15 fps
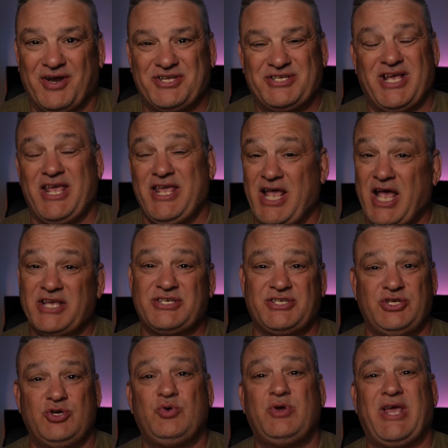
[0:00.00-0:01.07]
to say yes,
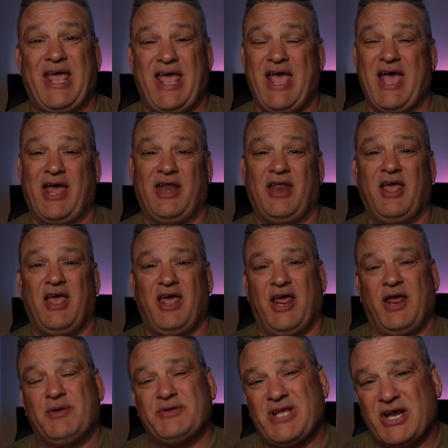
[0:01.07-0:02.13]
you can.
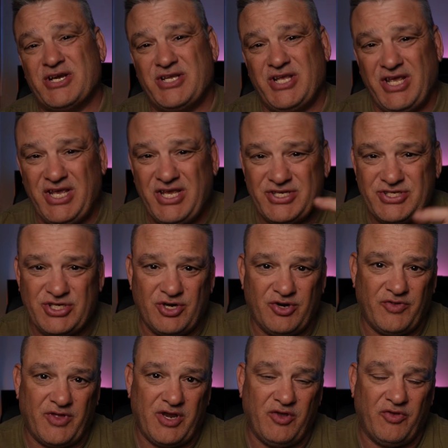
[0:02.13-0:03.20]
And it's actually easier
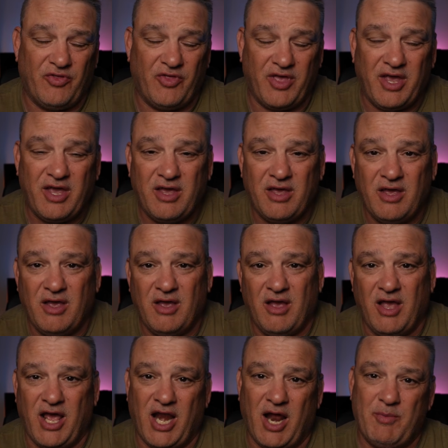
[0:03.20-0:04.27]
than you think.
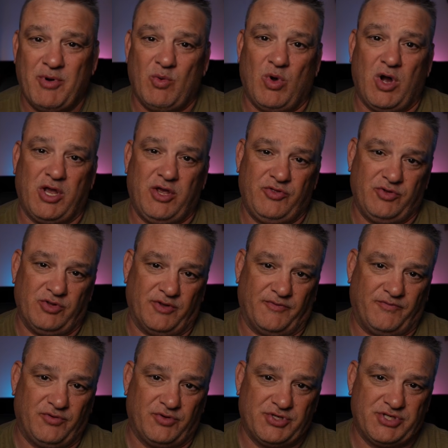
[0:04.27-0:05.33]
And I'm going to walk you through the
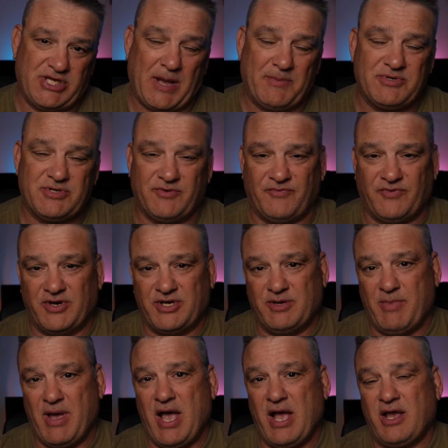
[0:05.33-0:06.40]
full steps front to
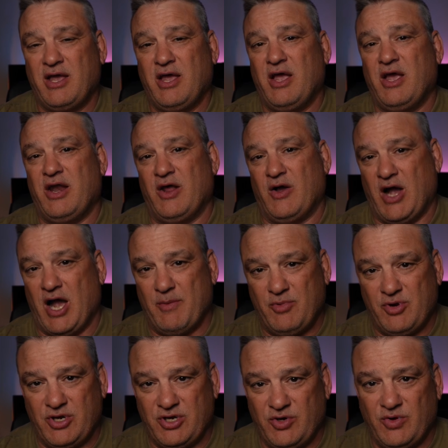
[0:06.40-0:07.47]
back. Now, I'm
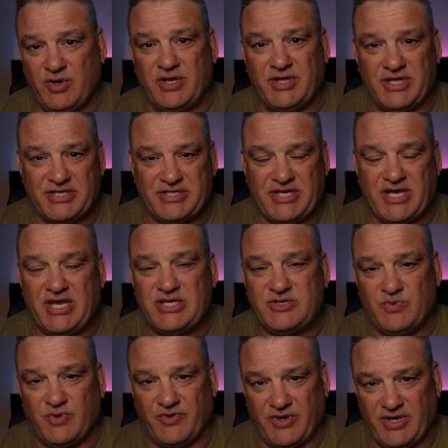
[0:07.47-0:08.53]
going to do it in this
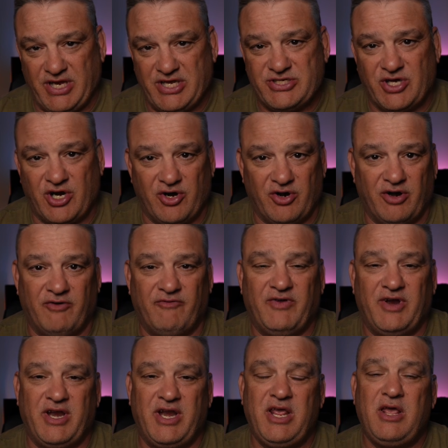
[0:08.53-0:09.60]
case with a Nissan or
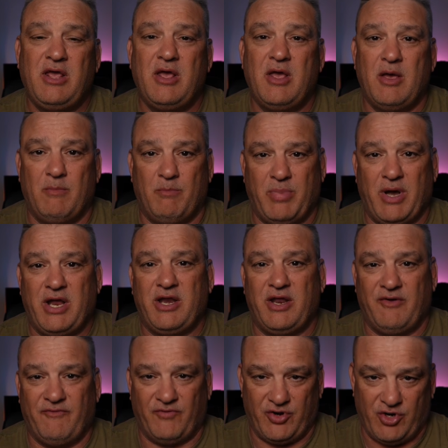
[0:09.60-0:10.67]
Infiniti, but
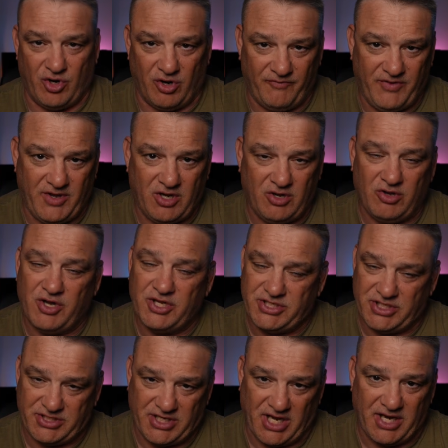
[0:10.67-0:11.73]
for your vehicle, it's
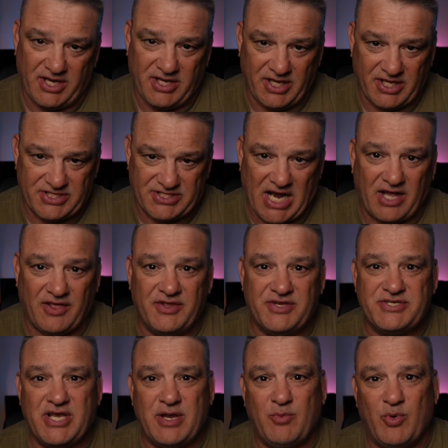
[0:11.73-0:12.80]
done exactly the
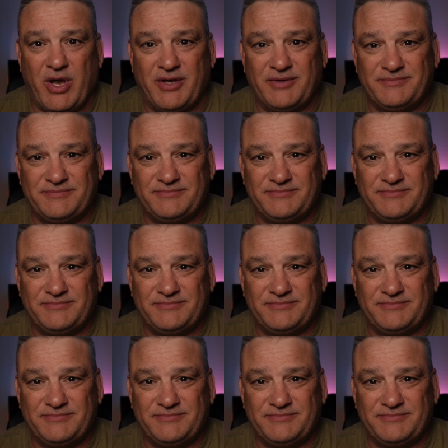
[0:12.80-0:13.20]
same way.